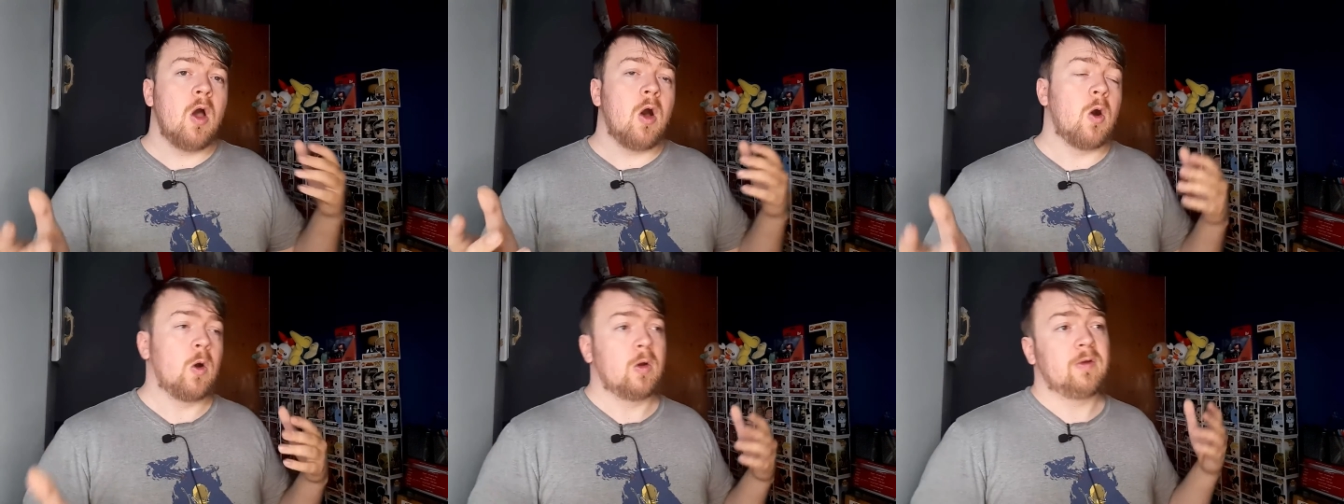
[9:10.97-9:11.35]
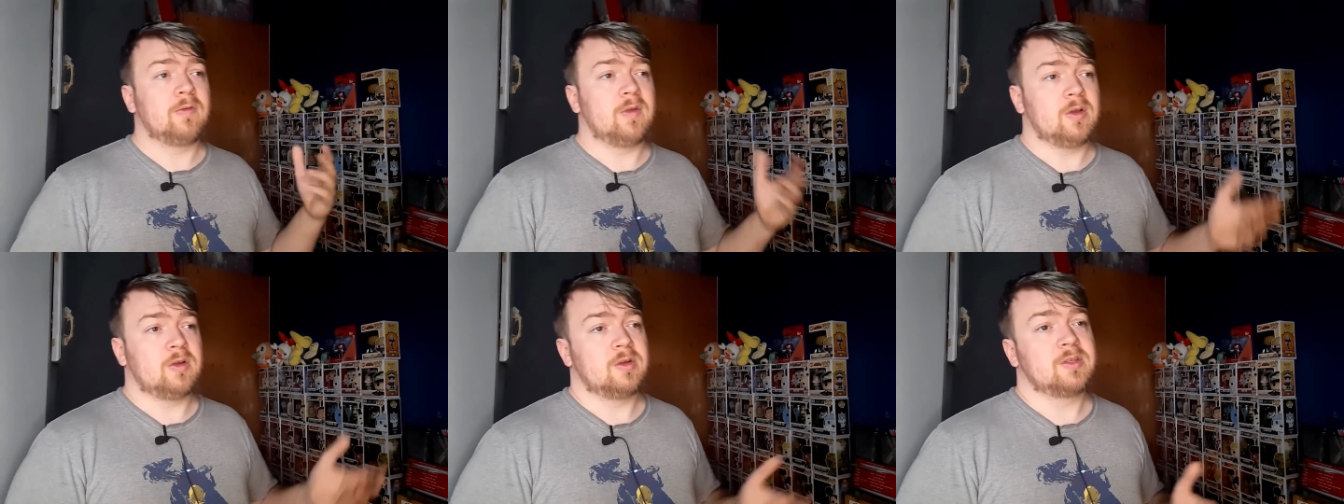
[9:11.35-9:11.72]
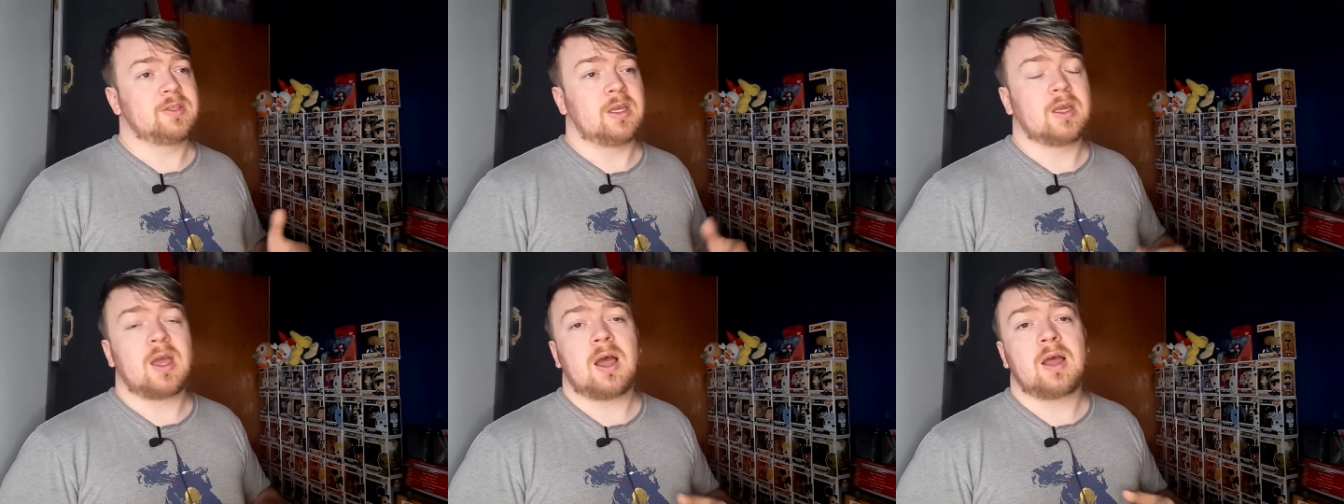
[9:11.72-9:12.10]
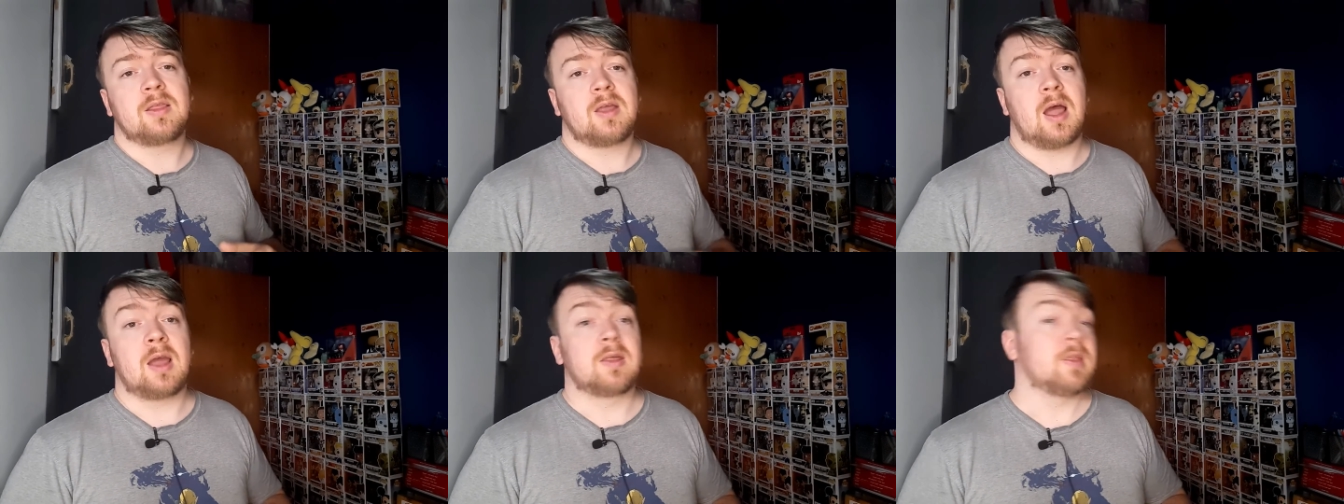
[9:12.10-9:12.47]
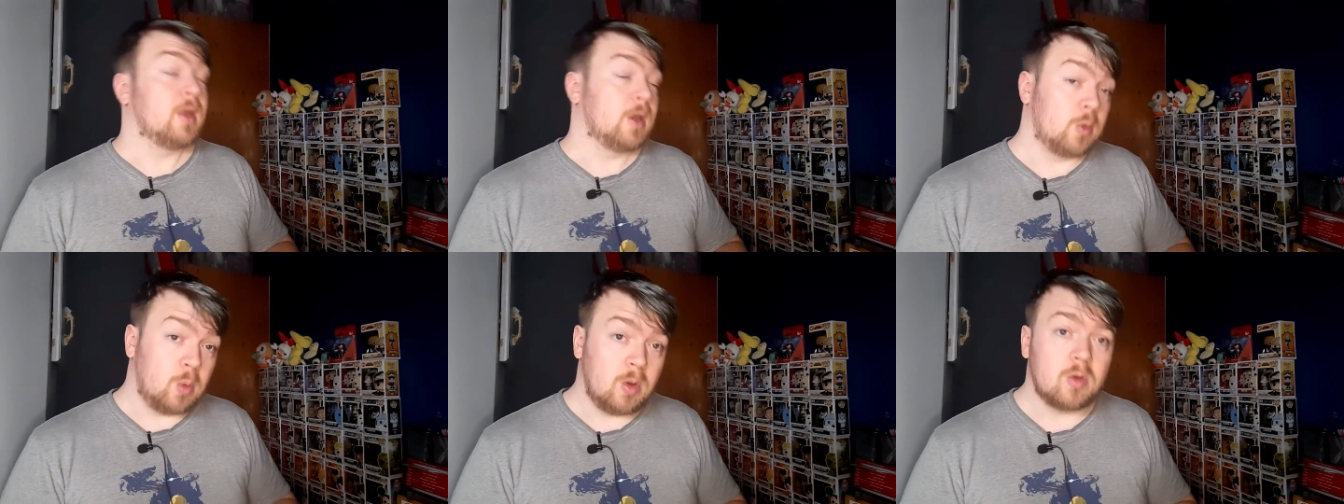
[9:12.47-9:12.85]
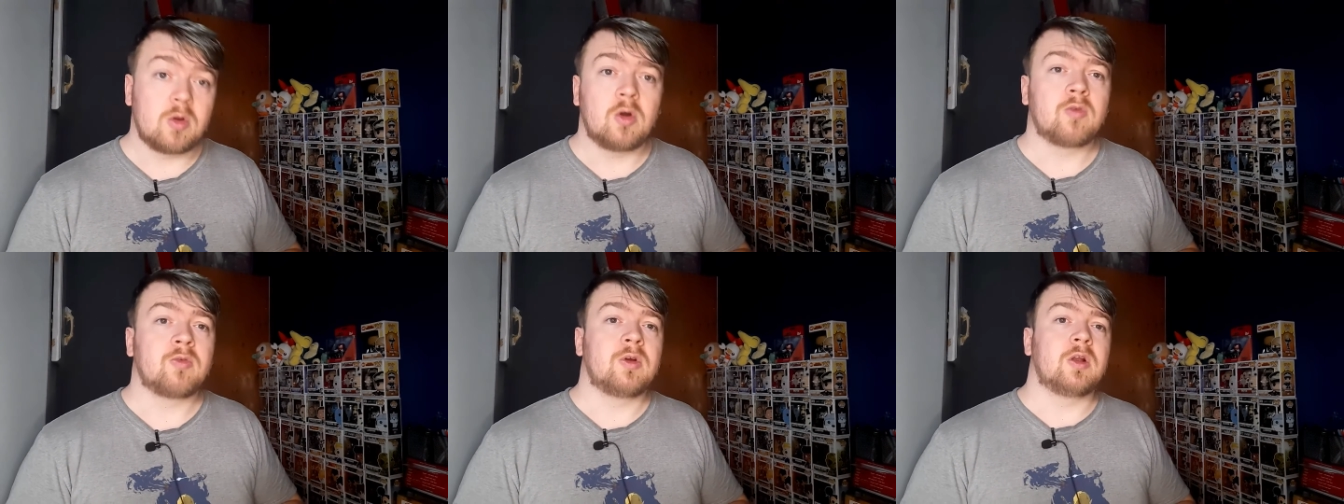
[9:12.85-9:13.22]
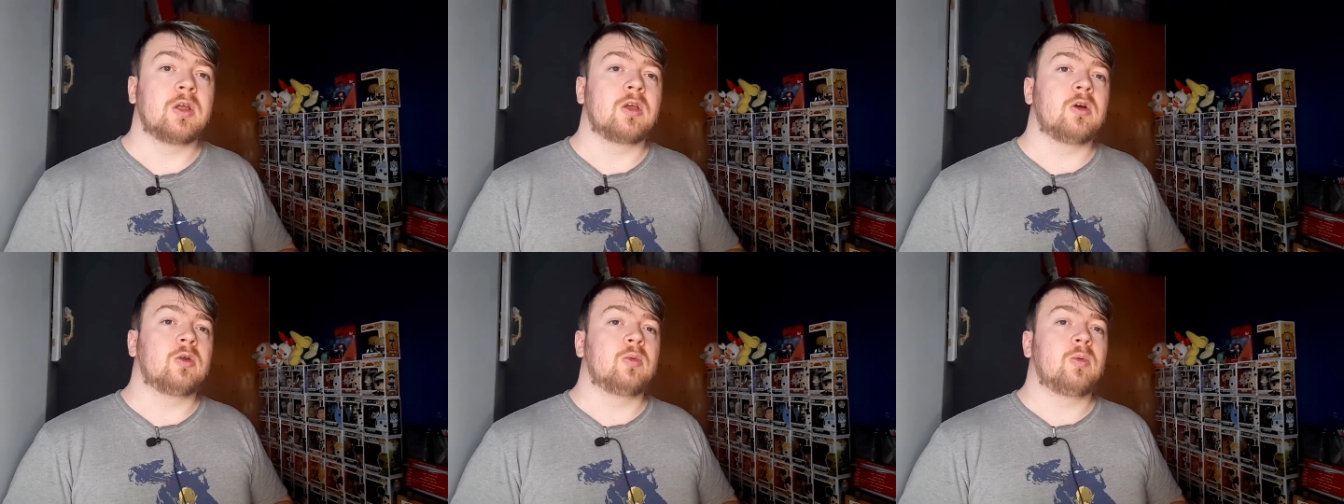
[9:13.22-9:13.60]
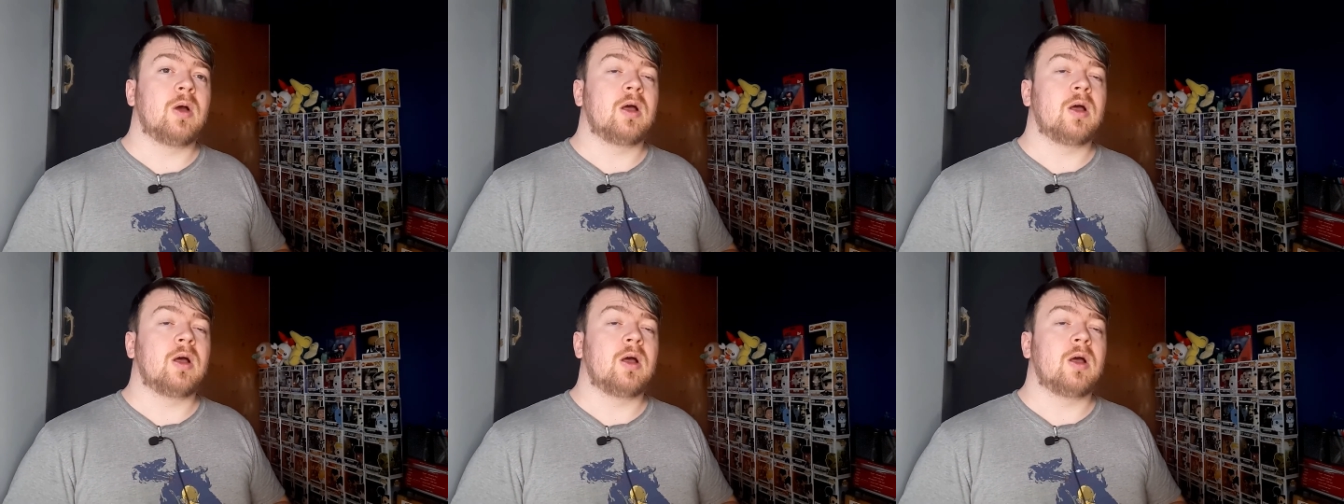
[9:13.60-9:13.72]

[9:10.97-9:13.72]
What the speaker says: or if there is a card that I think will go really good,